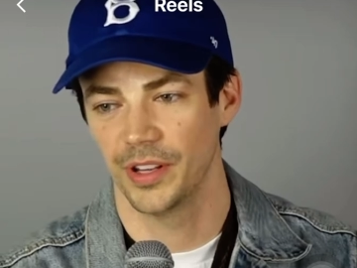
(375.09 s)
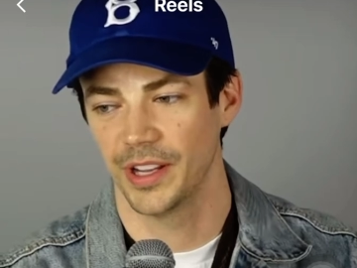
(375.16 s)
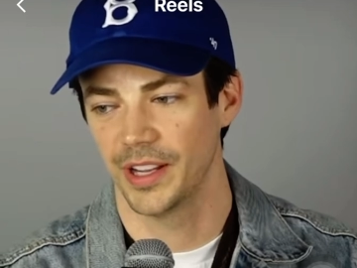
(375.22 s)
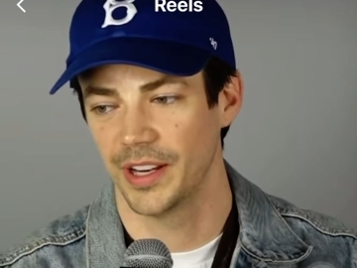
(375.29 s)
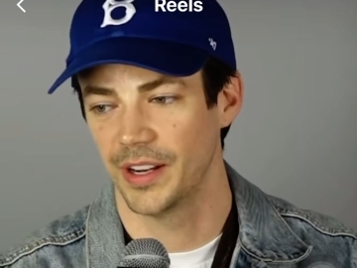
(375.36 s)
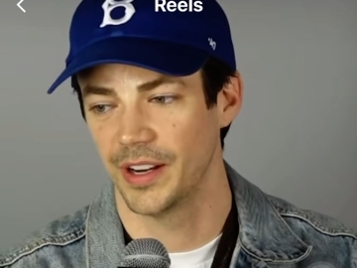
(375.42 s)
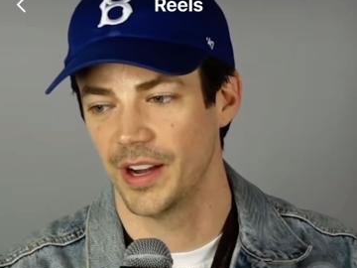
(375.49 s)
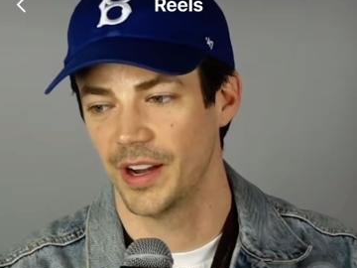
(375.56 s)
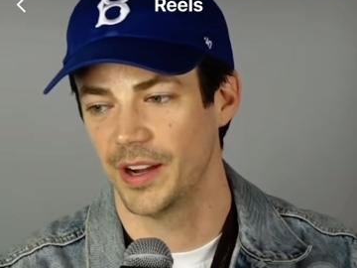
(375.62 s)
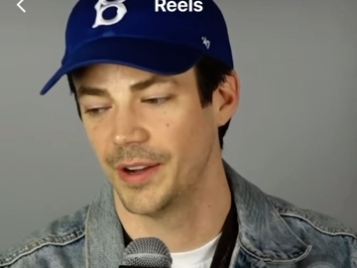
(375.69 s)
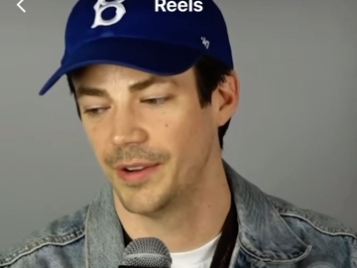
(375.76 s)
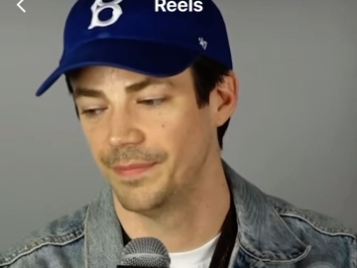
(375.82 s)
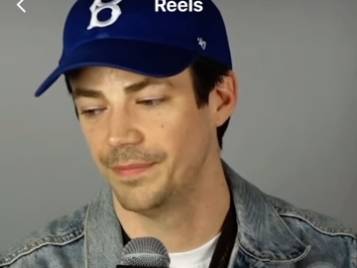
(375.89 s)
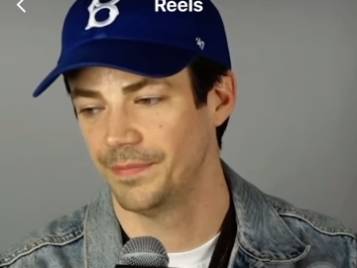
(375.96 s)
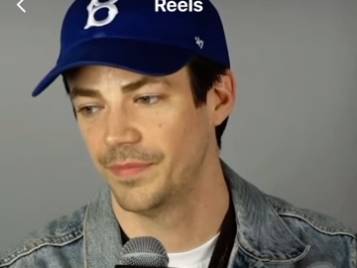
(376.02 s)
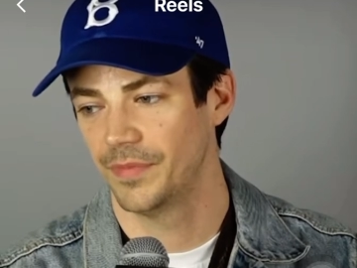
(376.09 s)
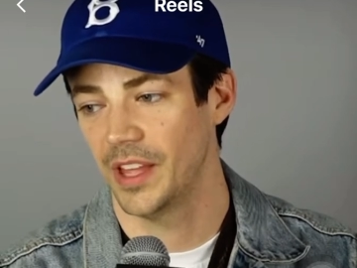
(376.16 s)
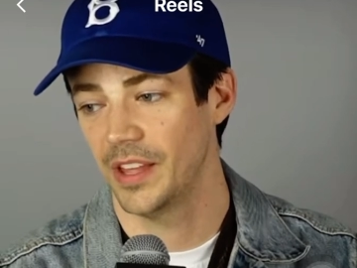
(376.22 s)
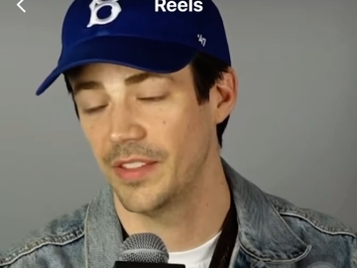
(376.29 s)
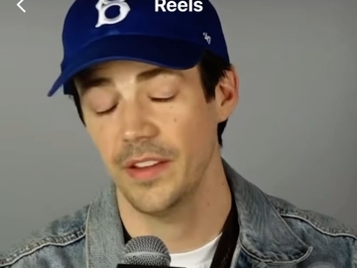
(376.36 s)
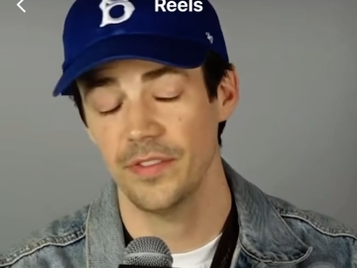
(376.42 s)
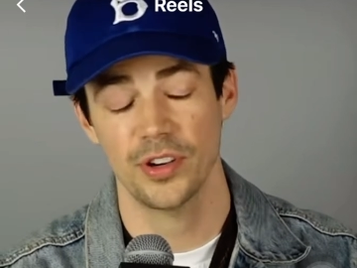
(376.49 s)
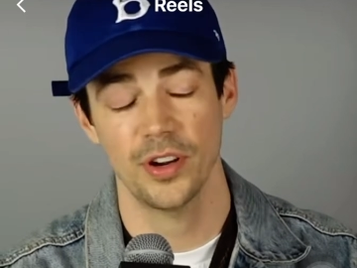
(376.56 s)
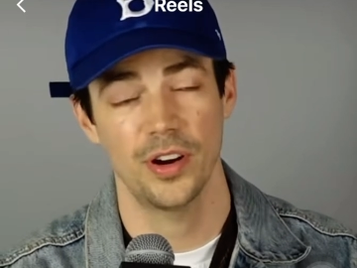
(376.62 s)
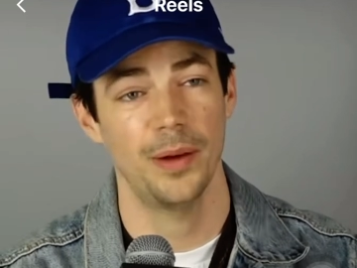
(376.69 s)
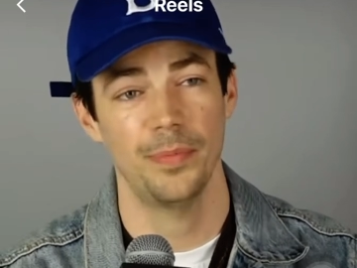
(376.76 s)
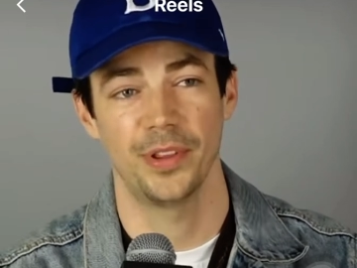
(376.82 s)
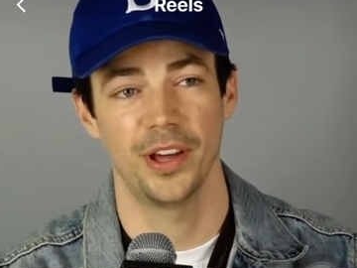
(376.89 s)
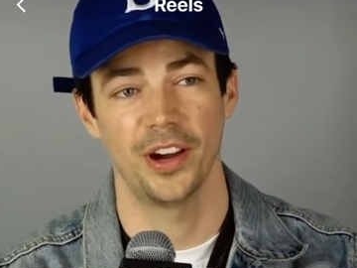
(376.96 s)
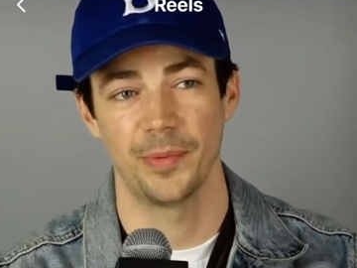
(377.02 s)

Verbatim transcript: and um, they, they've showed up though.